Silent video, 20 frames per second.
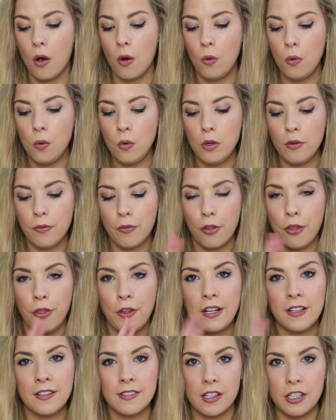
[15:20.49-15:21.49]
all of the
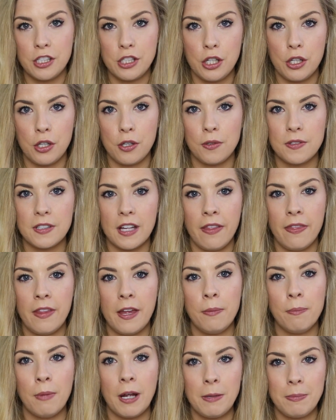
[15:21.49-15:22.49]
things I use, and
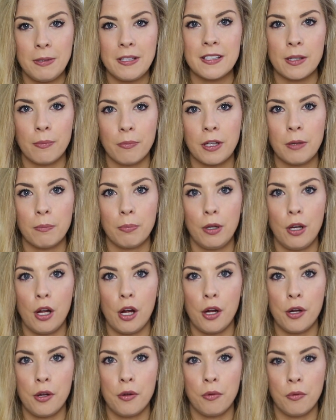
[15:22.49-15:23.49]
then maybe something
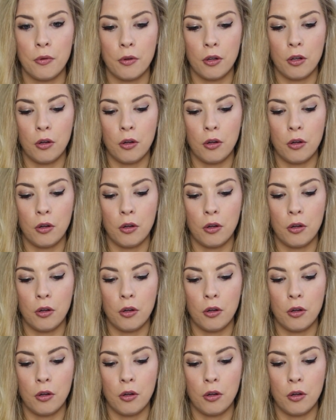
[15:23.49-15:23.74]
below